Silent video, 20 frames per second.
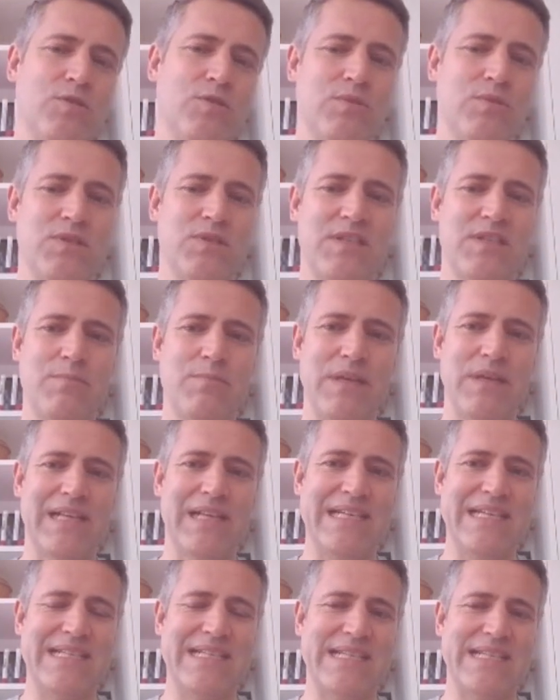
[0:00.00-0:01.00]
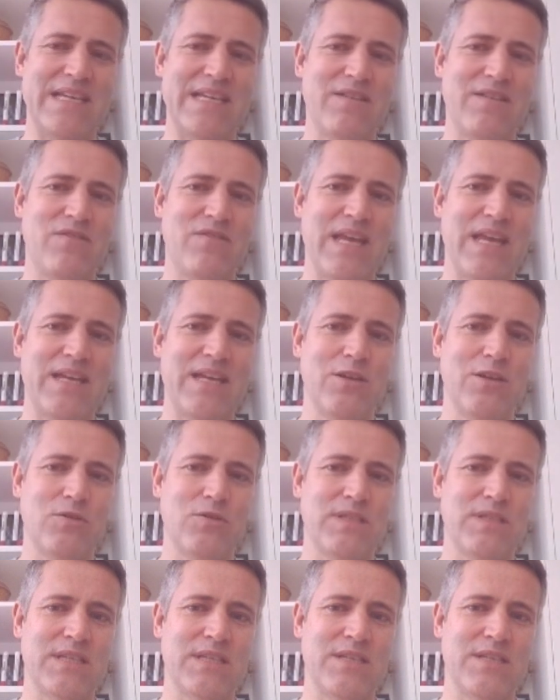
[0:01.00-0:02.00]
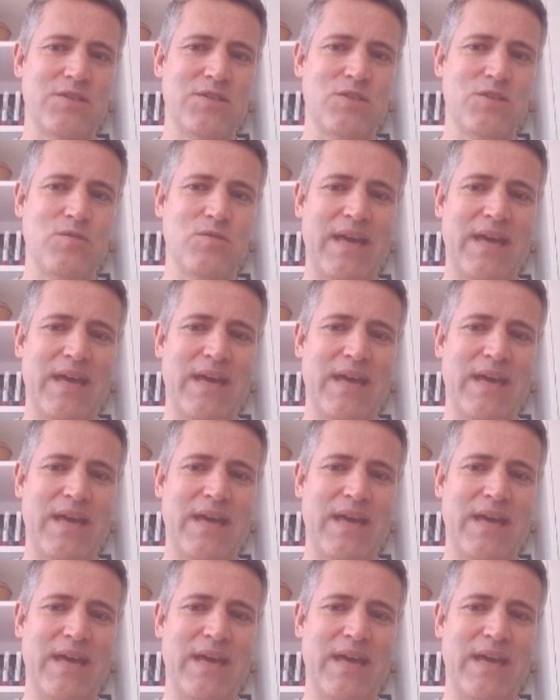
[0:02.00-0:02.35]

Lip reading: would typically see if they logged into